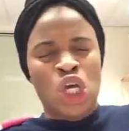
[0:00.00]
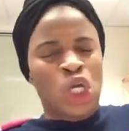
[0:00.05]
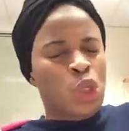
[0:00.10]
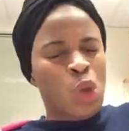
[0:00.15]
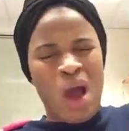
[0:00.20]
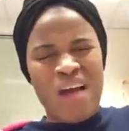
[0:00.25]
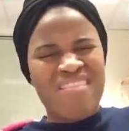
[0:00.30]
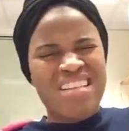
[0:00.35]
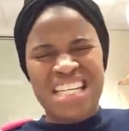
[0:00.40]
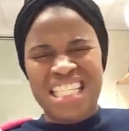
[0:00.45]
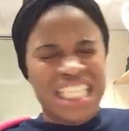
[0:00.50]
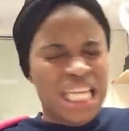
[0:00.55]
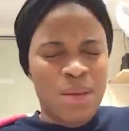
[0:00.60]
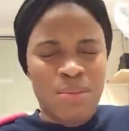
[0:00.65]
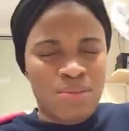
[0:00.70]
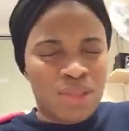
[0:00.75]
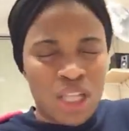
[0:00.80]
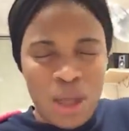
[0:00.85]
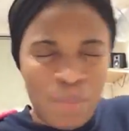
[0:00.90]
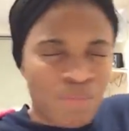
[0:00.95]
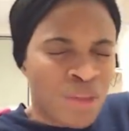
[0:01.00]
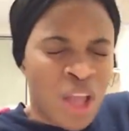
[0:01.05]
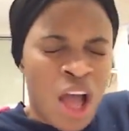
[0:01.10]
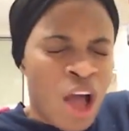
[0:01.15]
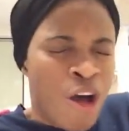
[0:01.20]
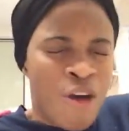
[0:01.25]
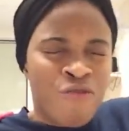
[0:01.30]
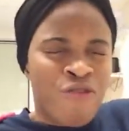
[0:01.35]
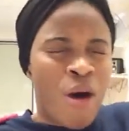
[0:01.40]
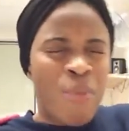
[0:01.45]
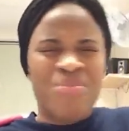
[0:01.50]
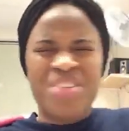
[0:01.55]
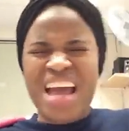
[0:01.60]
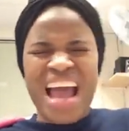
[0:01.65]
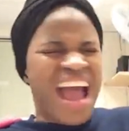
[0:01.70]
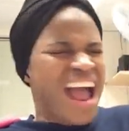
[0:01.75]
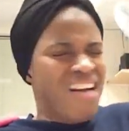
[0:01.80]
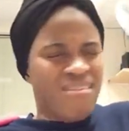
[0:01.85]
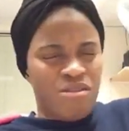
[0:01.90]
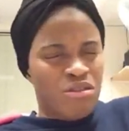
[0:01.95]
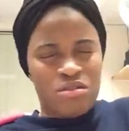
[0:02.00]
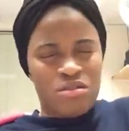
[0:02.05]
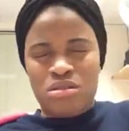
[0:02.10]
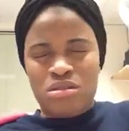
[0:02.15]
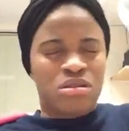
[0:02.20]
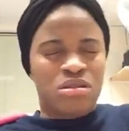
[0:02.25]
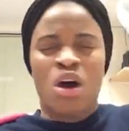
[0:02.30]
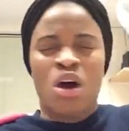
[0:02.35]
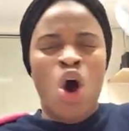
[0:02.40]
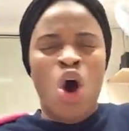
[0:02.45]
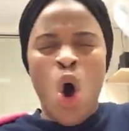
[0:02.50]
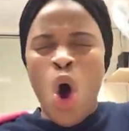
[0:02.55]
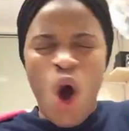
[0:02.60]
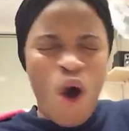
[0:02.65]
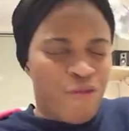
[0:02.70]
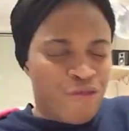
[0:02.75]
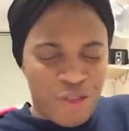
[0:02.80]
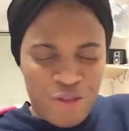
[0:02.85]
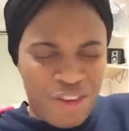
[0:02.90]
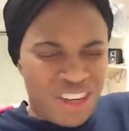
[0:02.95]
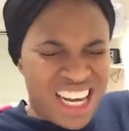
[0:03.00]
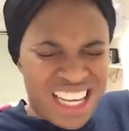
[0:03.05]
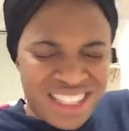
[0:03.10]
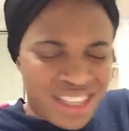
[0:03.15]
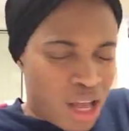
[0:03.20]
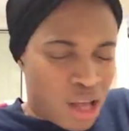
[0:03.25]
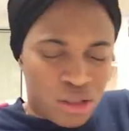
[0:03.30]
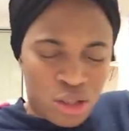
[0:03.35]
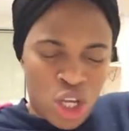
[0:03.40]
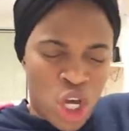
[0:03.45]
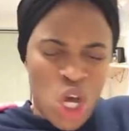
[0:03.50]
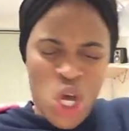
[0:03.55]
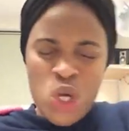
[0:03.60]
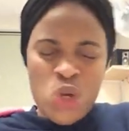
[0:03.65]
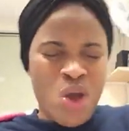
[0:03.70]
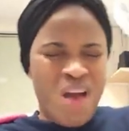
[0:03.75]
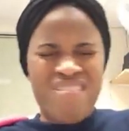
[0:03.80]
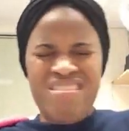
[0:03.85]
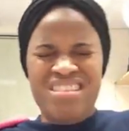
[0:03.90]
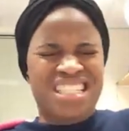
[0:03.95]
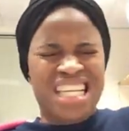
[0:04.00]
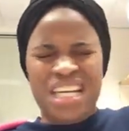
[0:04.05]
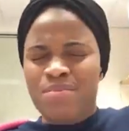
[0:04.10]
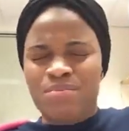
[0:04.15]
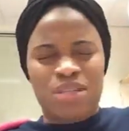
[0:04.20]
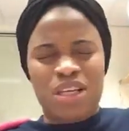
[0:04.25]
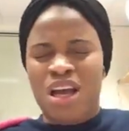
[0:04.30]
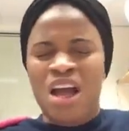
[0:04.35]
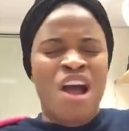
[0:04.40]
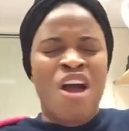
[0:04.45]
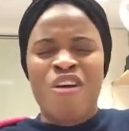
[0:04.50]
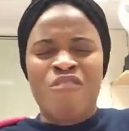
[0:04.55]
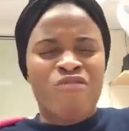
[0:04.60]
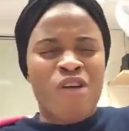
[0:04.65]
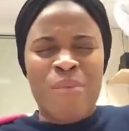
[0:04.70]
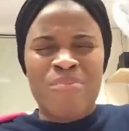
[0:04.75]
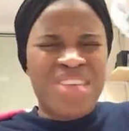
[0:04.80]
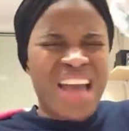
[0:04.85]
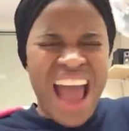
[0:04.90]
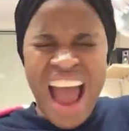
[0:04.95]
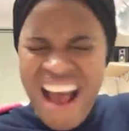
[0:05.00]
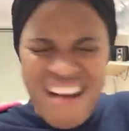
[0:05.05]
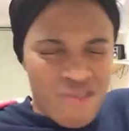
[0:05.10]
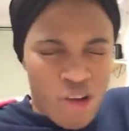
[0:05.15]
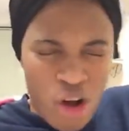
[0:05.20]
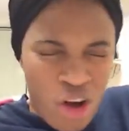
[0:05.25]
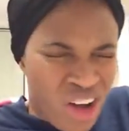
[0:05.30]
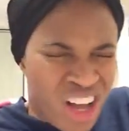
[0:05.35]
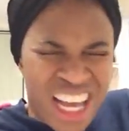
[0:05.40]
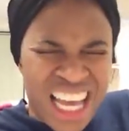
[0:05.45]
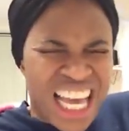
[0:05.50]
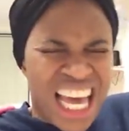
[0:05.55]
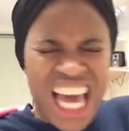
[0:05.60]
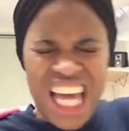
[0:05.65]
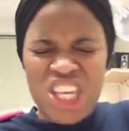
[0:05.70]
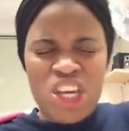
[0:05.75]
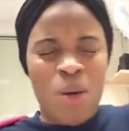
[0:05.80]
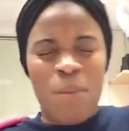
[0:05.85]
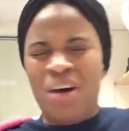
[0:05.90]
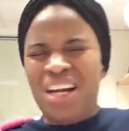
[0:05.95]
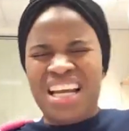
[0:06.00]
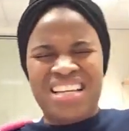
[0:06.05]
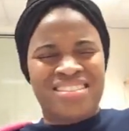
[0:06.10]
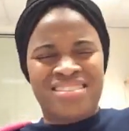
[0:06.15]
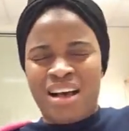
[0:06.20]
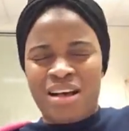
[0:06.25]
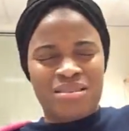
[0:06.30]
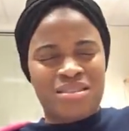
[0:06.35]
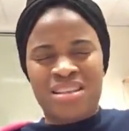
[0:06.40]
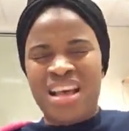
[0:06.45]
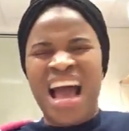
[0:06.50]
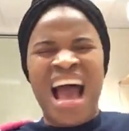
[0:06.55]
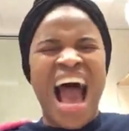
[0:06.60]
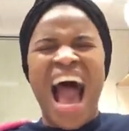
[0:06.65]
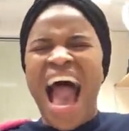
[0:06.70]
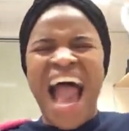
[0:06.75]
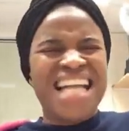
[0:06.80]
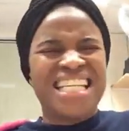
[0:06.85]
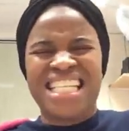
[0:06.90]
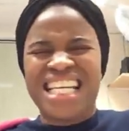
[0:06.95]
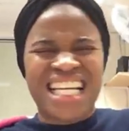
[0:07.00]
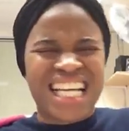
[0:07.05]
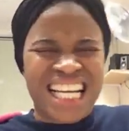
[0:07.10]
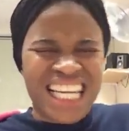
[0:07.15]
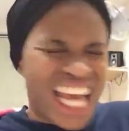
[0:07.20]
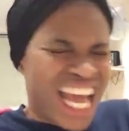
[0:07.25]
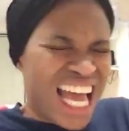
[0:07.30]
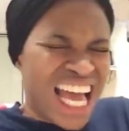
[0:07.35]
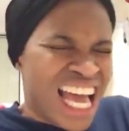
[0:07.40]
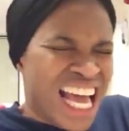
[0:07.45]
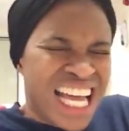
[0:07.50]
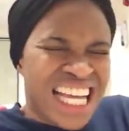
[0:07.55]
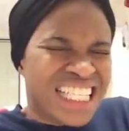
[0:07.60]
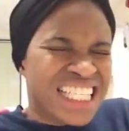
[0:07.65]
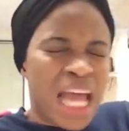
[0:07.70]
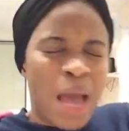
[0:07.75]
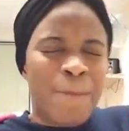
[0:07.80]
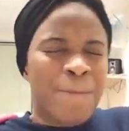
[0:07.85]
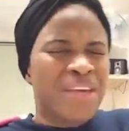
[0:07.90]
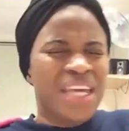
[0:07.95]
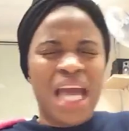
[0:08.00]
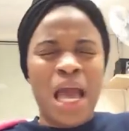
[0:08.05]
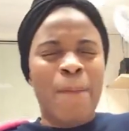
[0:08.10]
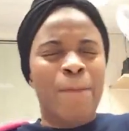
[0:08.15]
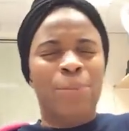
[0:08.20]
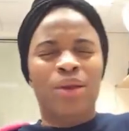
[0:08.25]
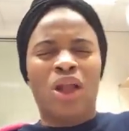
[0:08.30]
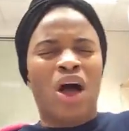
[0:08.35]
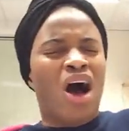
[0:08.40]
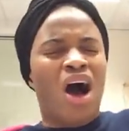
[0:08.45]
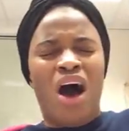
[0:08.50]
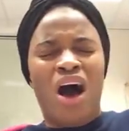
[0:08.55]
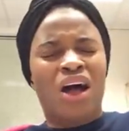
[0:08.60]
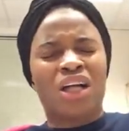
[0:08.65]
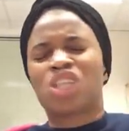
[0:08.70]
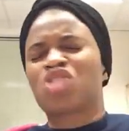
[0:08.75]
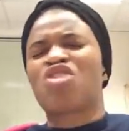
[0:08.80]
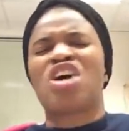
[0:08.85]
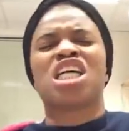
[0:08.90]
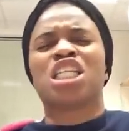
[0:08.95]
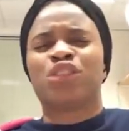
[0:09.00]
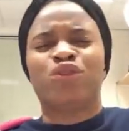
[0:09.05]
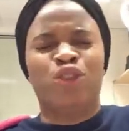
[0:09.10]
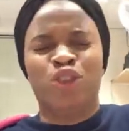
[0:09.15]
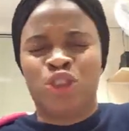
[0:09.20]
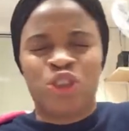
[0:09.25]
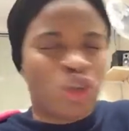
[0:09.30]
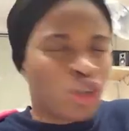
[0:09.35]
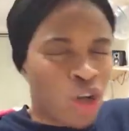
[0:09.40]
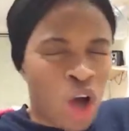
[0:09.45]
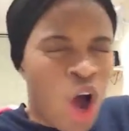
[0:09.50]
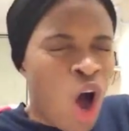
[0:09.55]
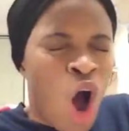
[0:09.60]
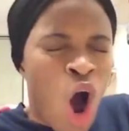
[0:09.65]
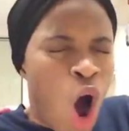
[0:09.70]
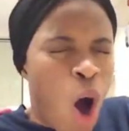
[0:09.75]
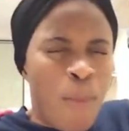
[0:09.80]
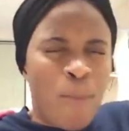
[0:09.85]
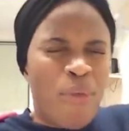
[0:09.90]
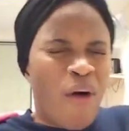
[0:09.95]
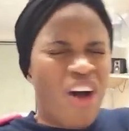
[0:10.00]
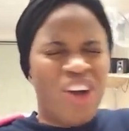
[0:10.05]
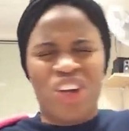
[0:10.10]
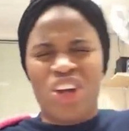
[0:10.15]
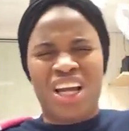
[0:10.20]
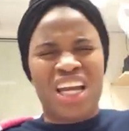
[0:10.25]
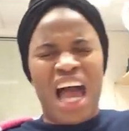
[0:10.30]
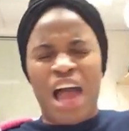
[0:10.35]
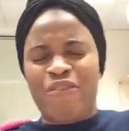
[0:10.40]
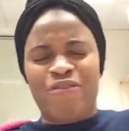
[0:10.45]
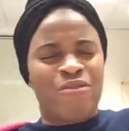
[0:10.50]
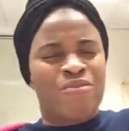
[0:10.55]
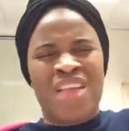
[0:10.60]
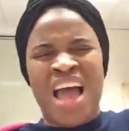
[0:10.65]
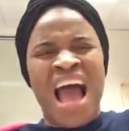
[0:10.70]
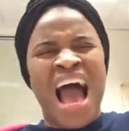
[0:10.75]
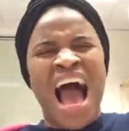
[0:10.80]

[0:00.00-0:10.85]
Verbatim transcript: You are redeemed from the errors of your father's house. You are redeemed from the error in your mother's house. I declare there be a blood transfusion upon your life.